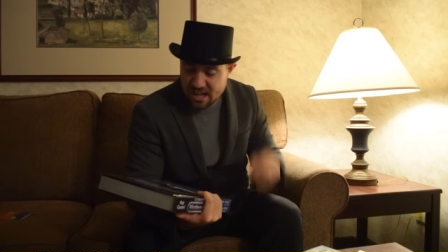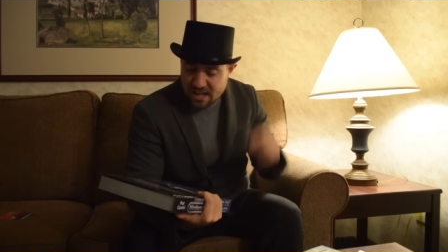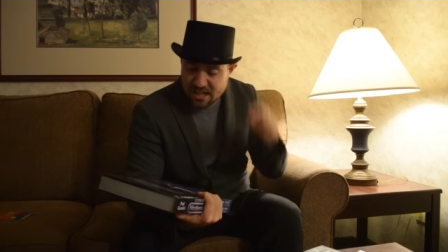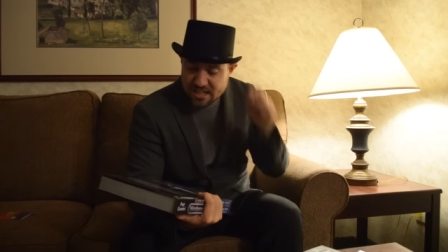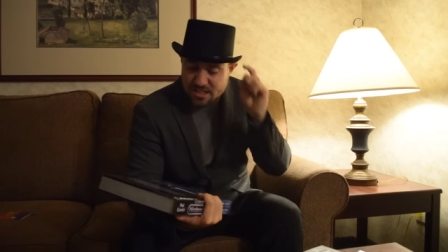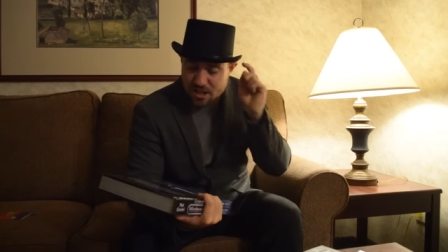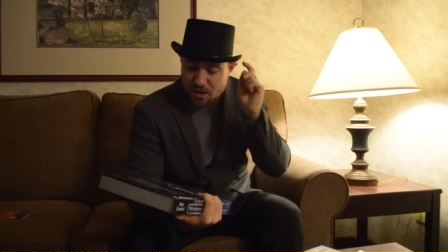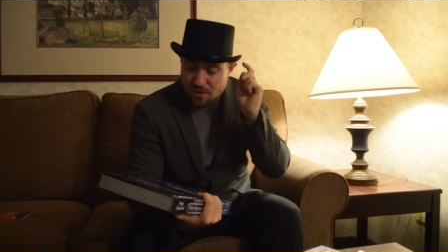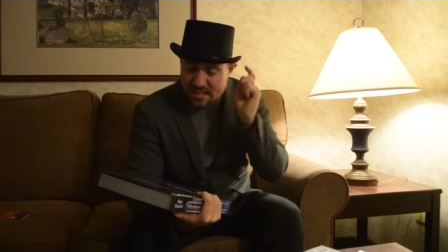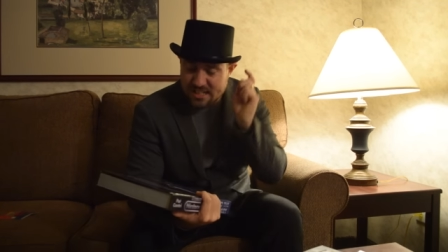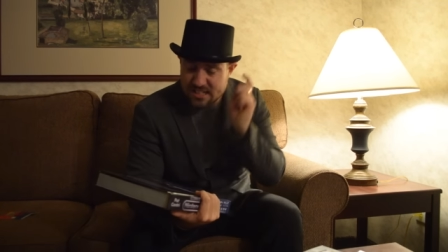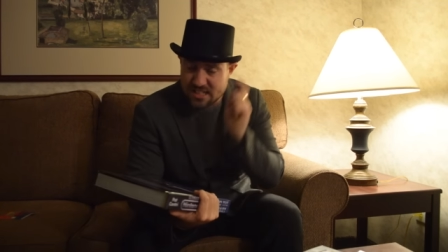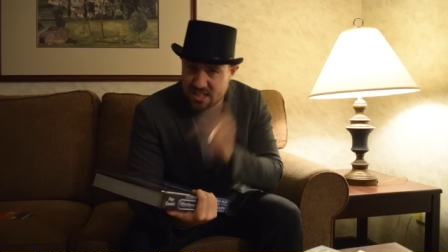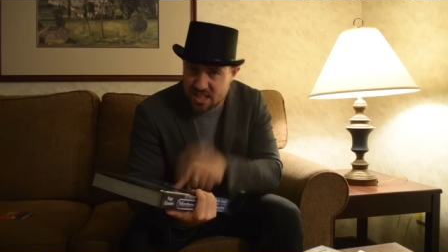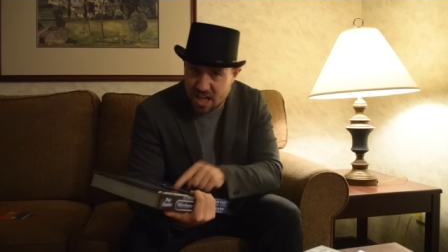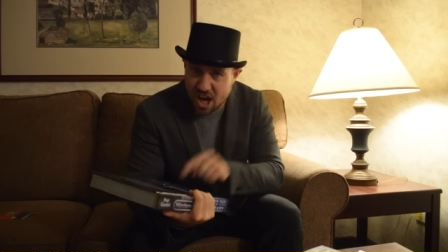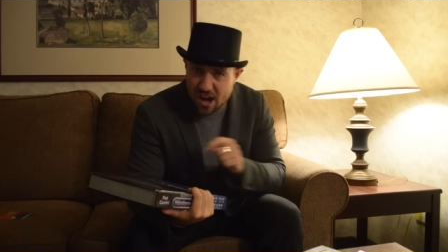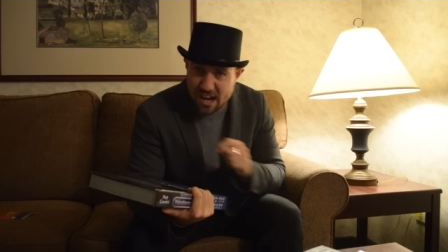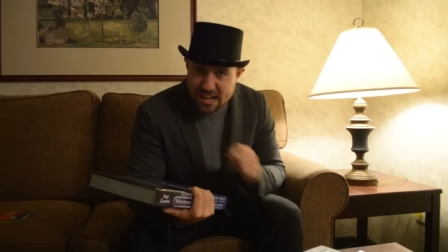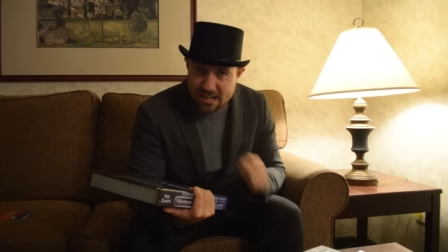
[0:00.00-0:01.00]
So this
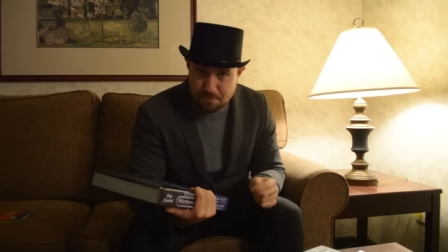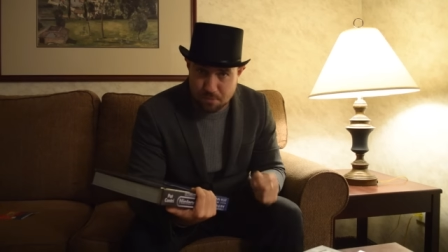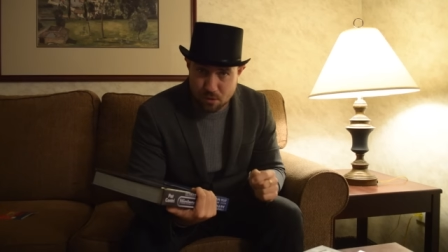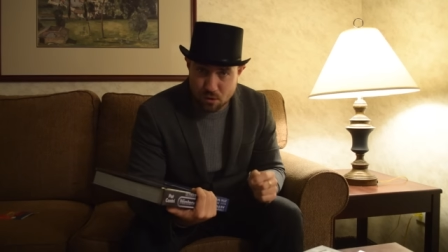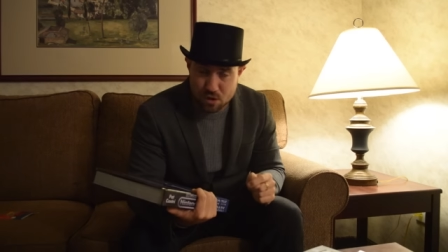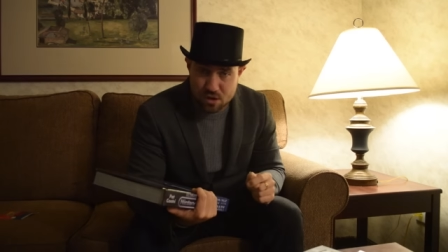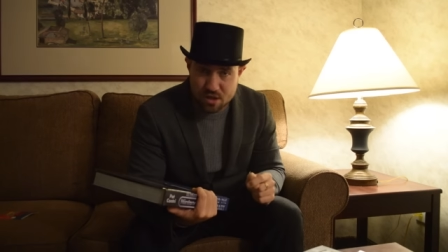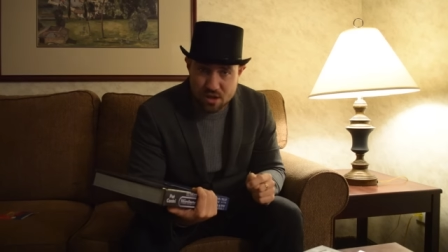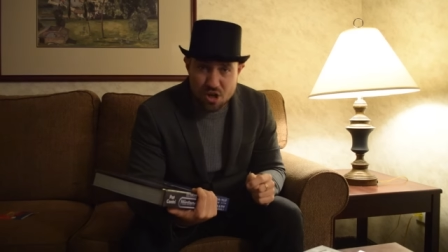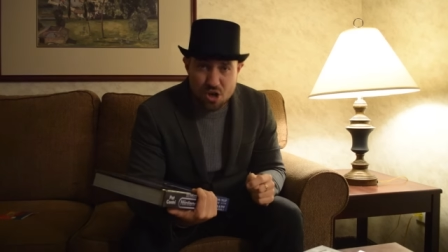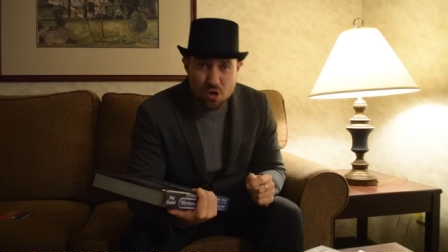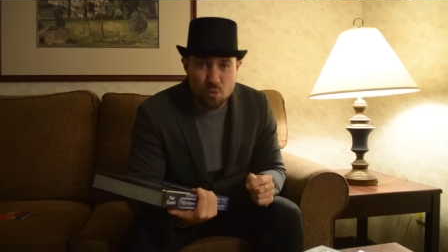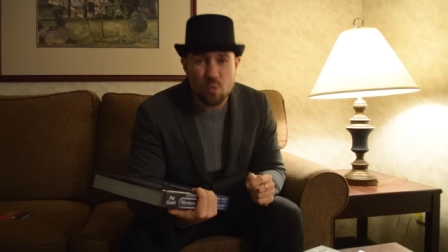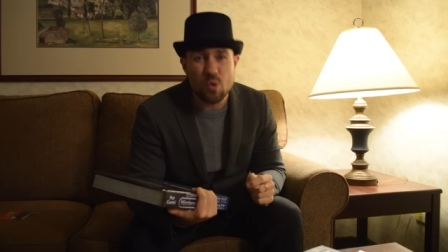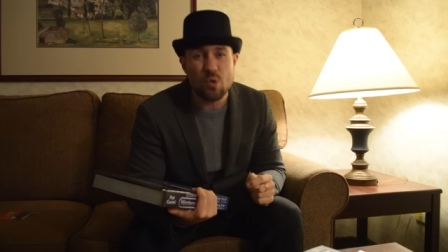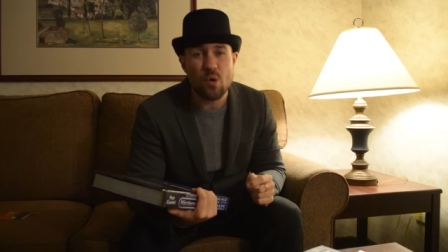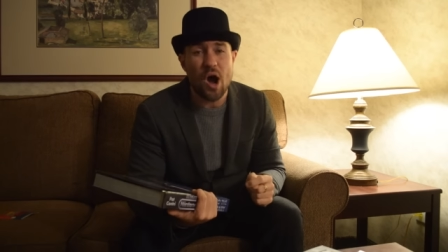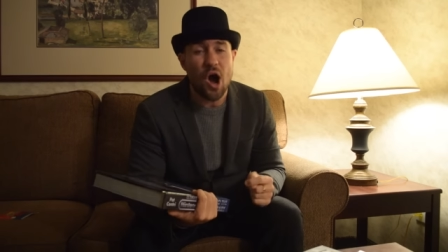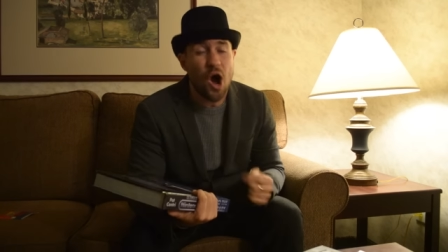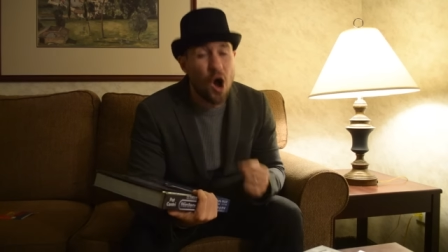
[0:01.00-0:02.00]
guidebook
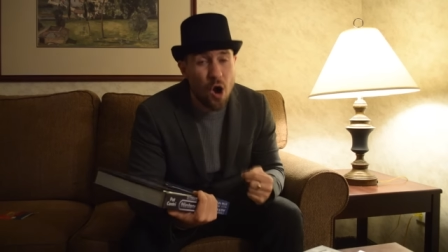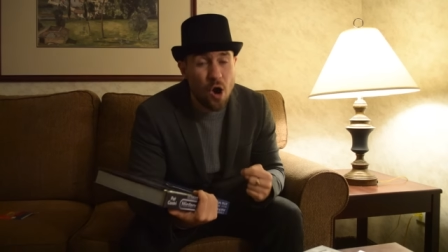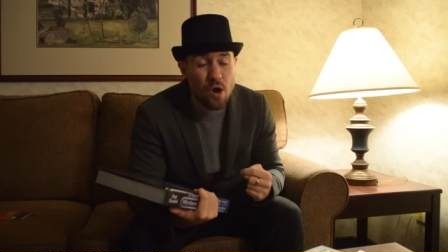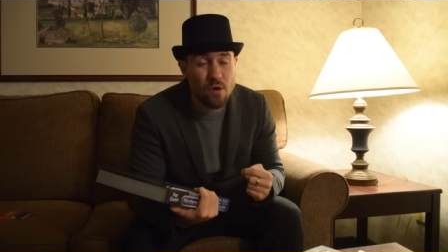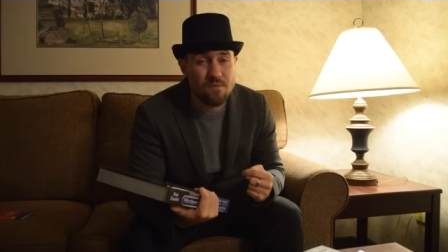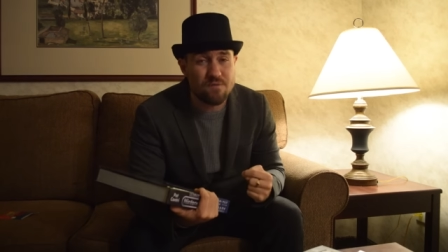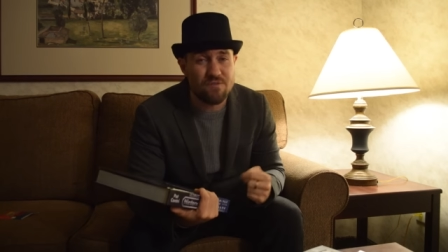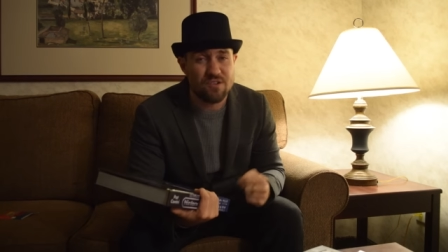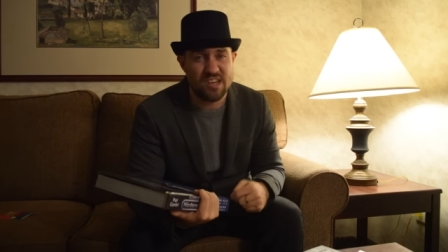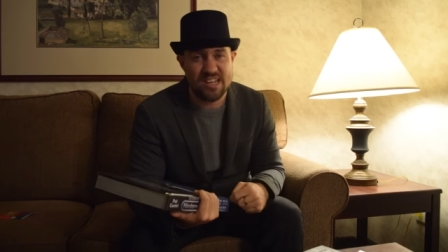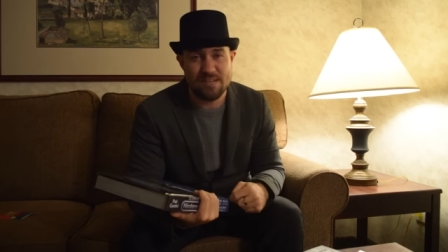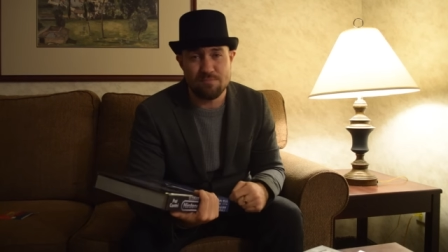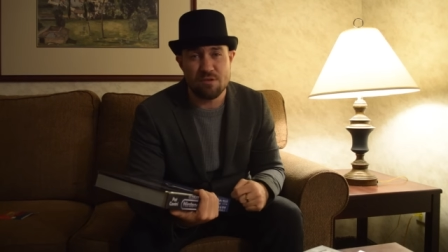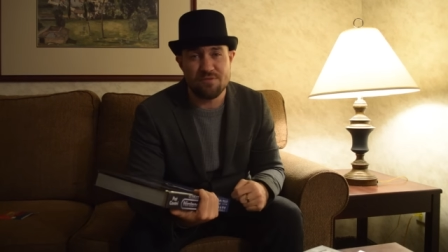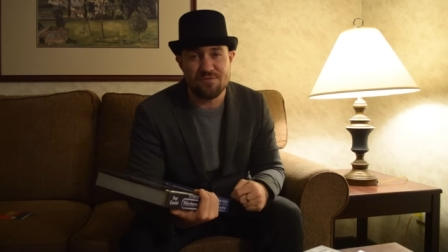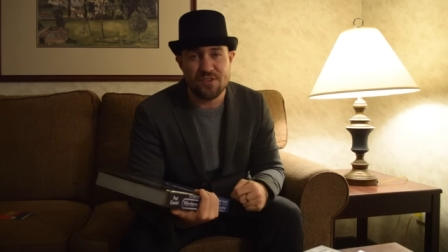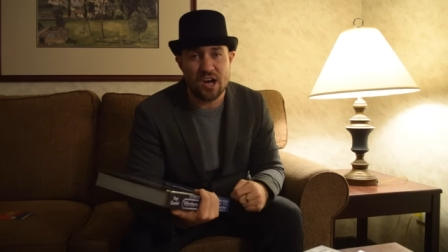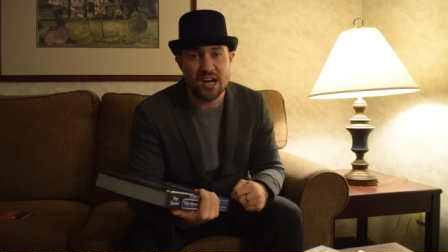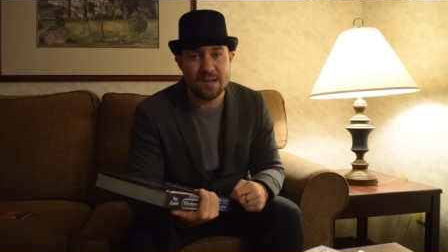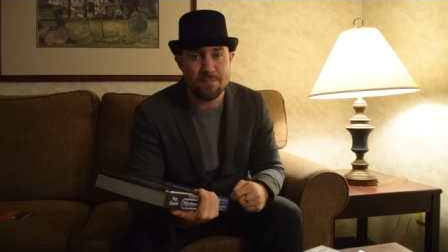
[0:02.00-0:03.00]
will hopefully
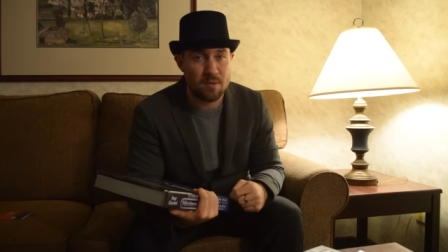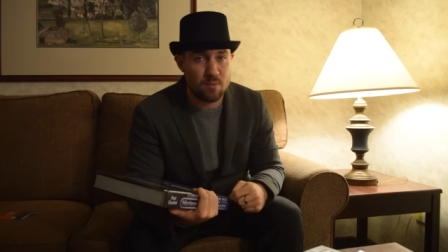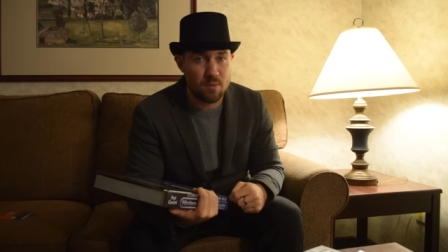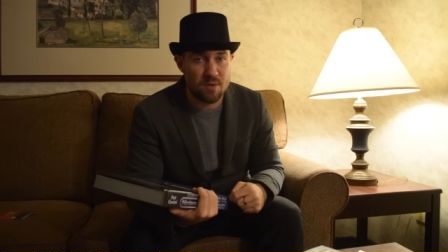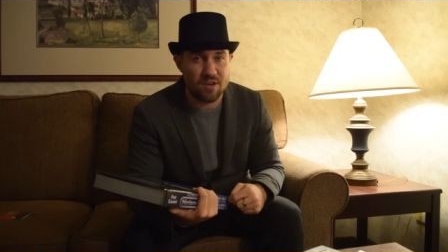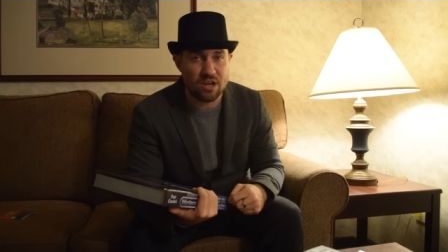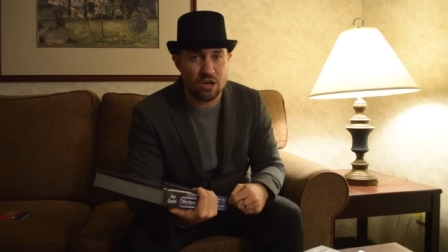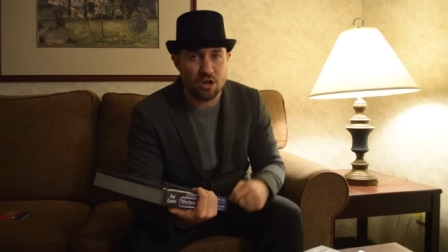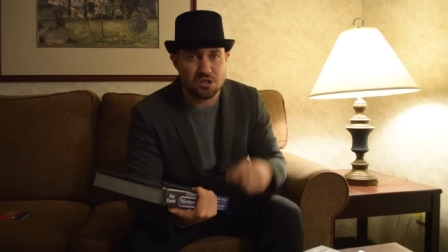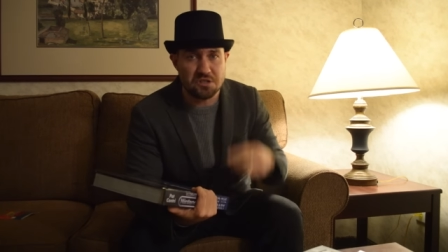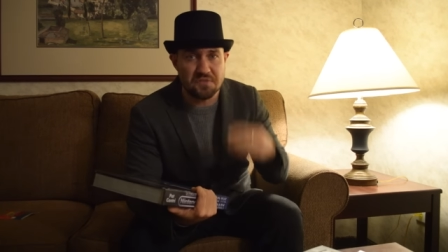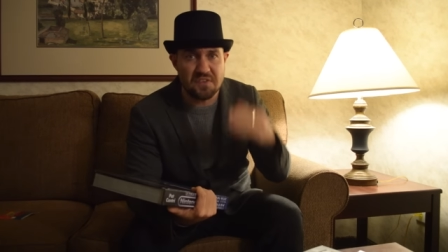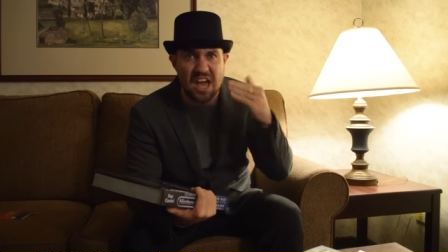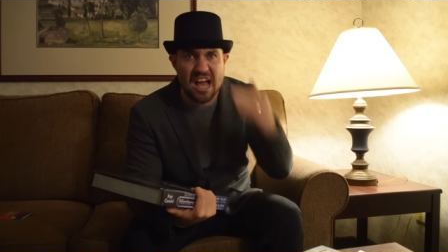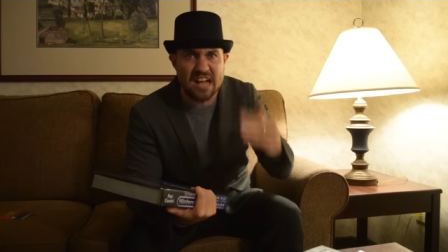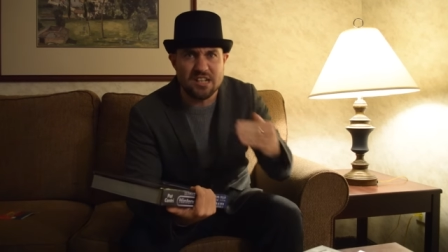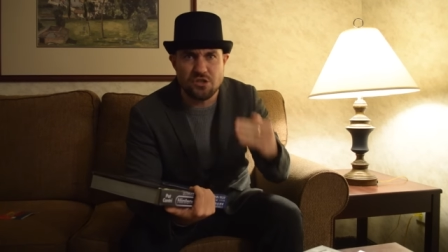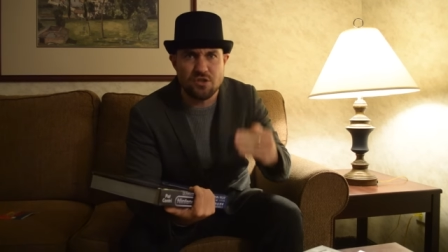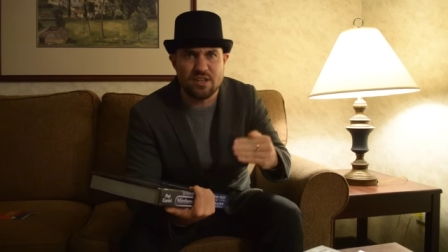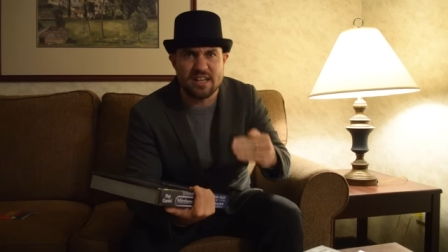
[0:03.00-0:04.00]
provide me with a lot of
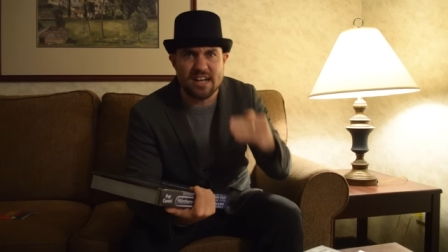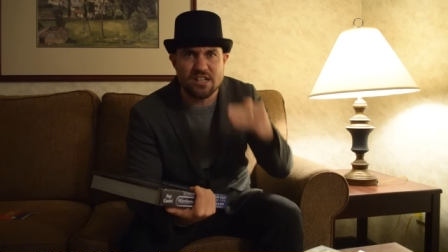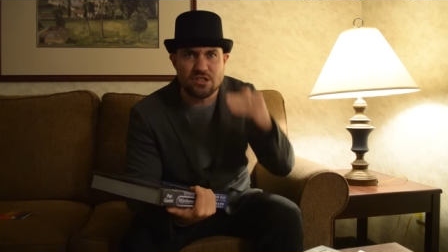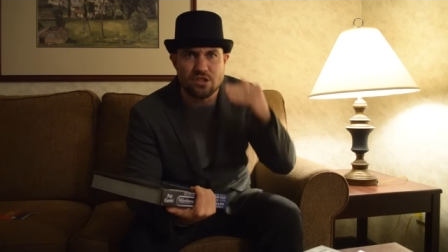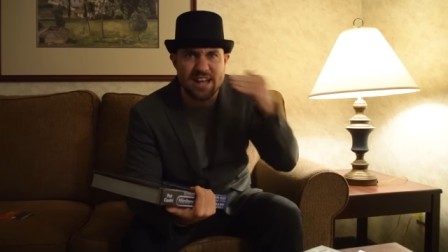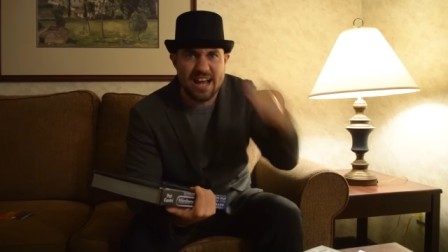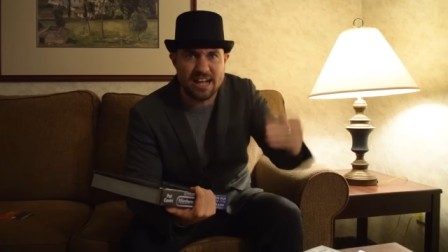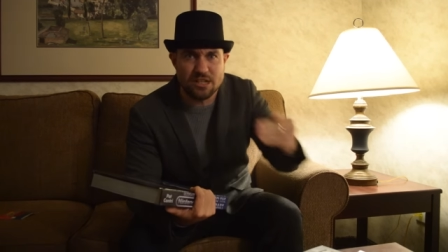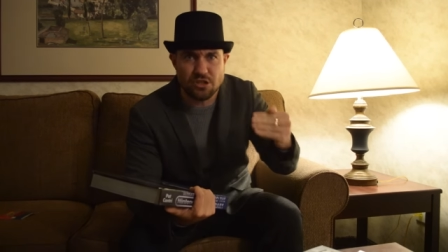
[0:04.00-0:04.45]
education